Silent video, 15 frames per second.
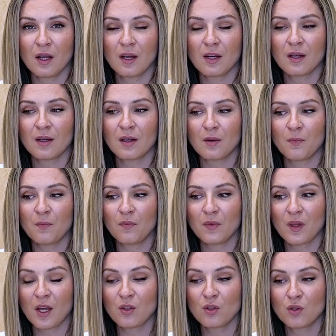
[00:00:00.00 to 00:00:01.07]
and
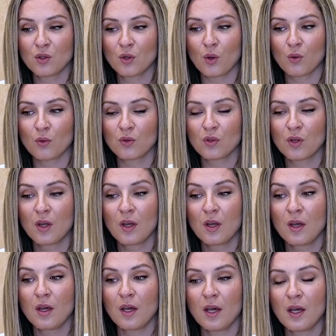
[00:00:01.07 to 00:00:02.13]
nice strokes.
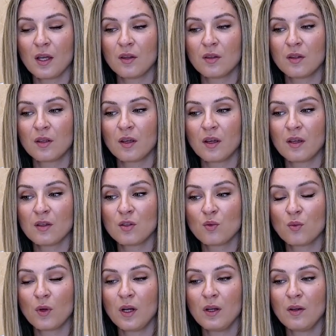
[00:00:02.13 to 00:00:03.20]
And
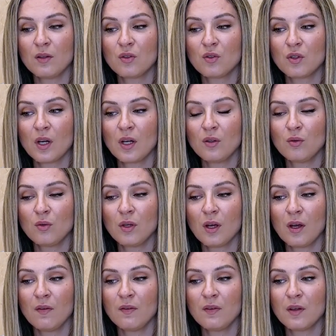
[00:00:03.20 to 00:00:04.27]
as well, try to
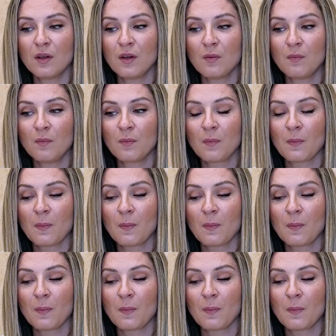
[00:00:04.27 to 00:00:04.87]
have the